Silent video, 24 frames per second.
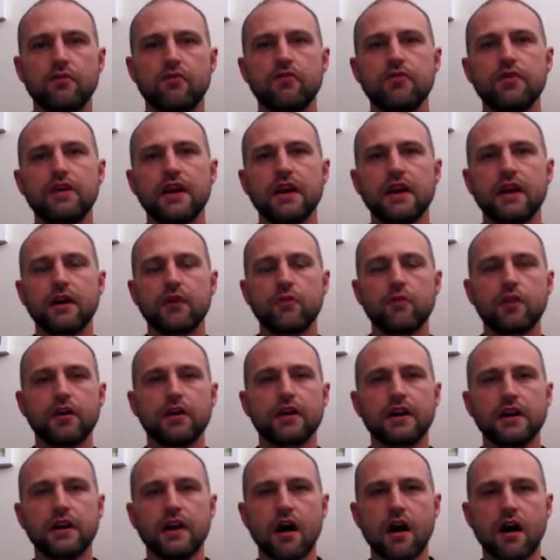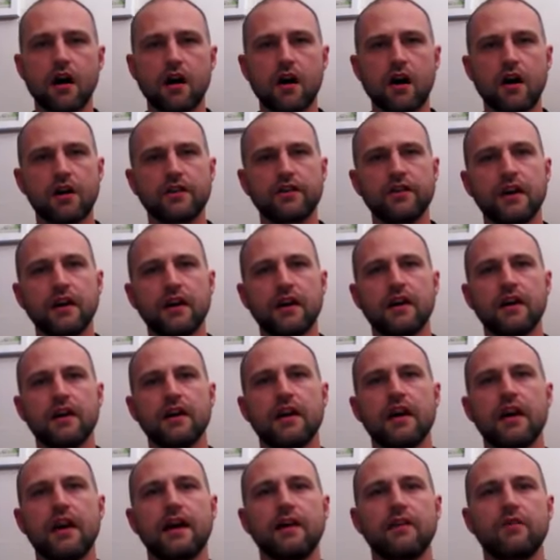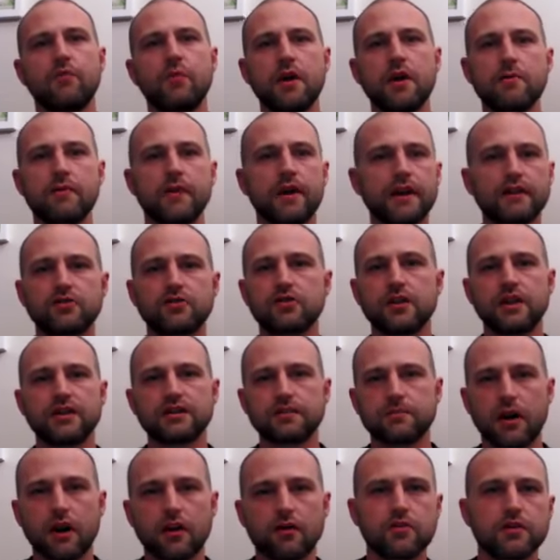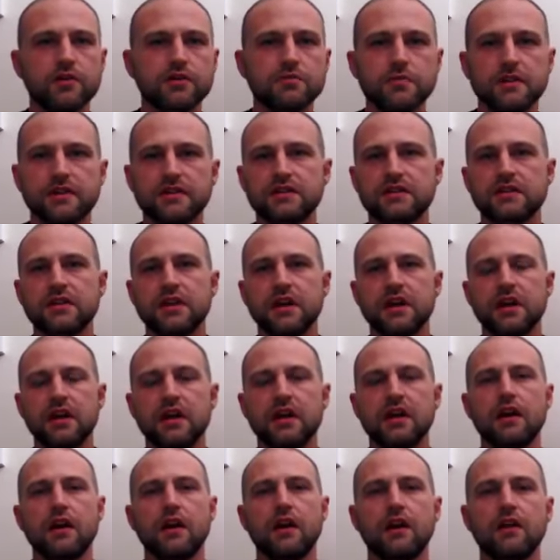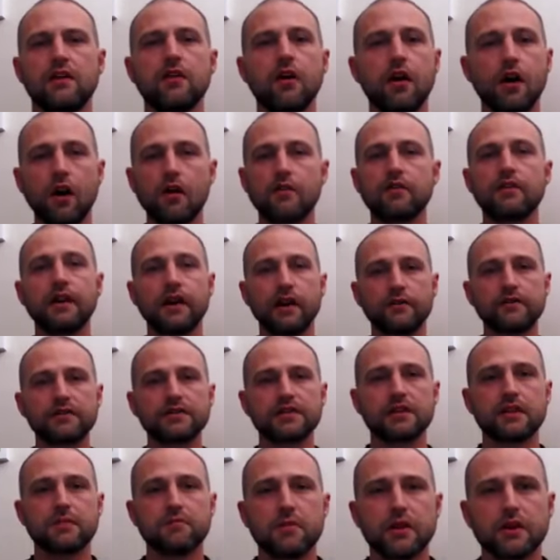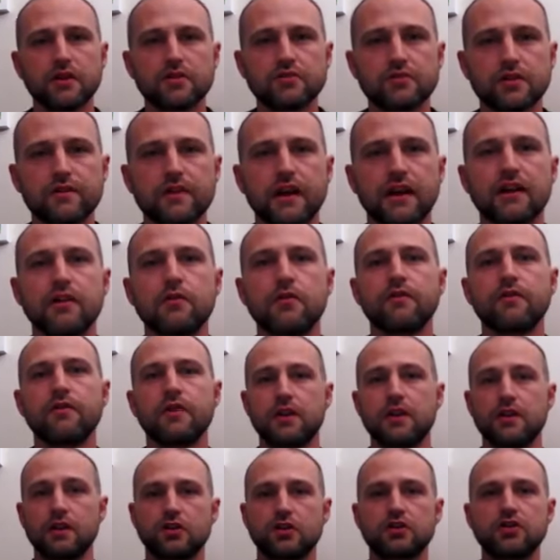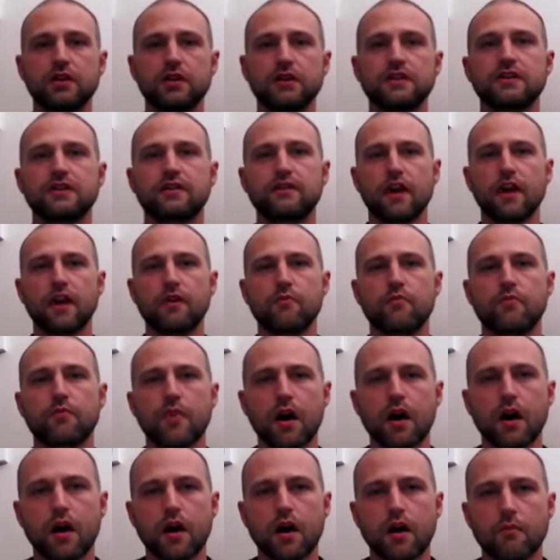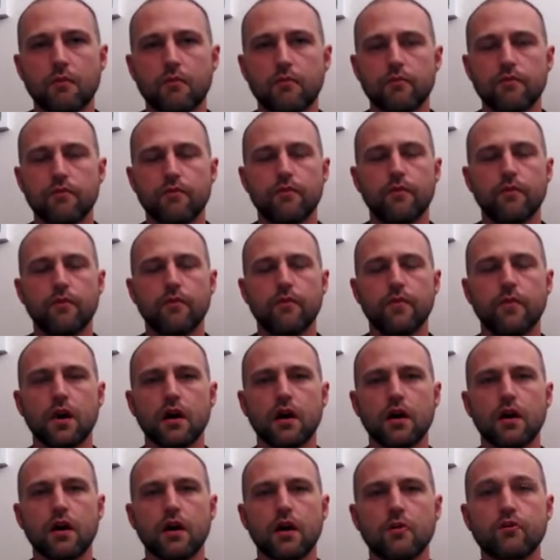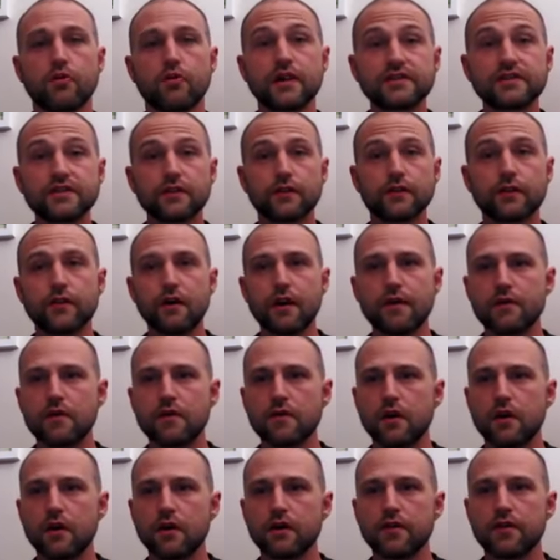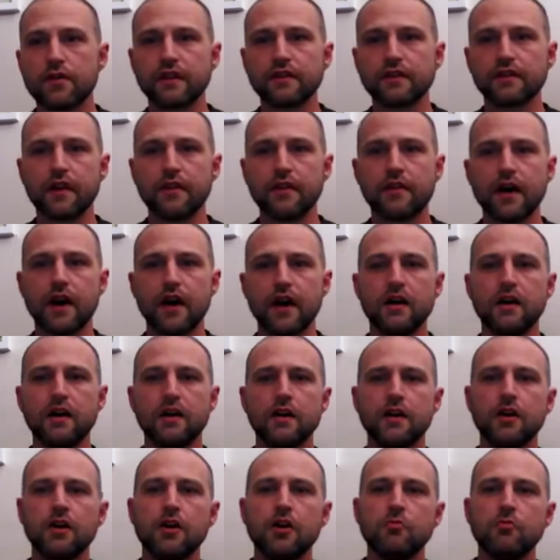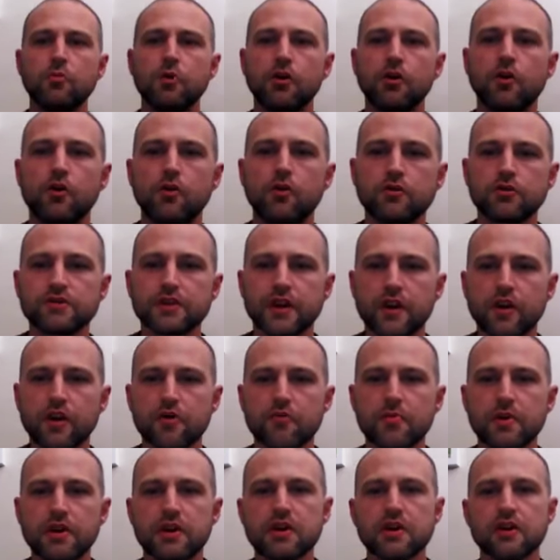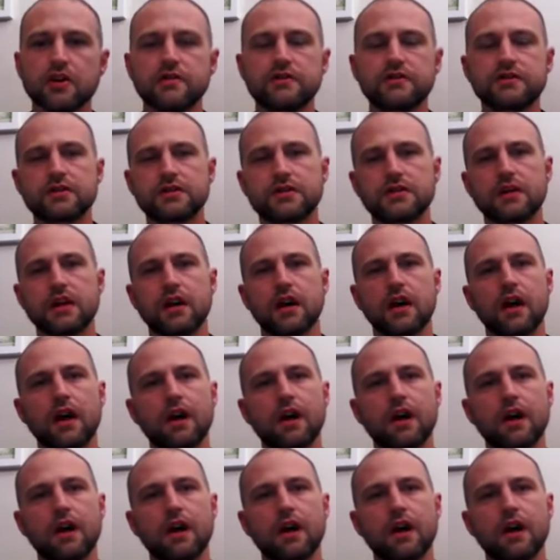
all year working hard, and people get stressed about Christmas, and not only obviously the monetary value of it and the stress of getting presents for everyone and things like that, but also because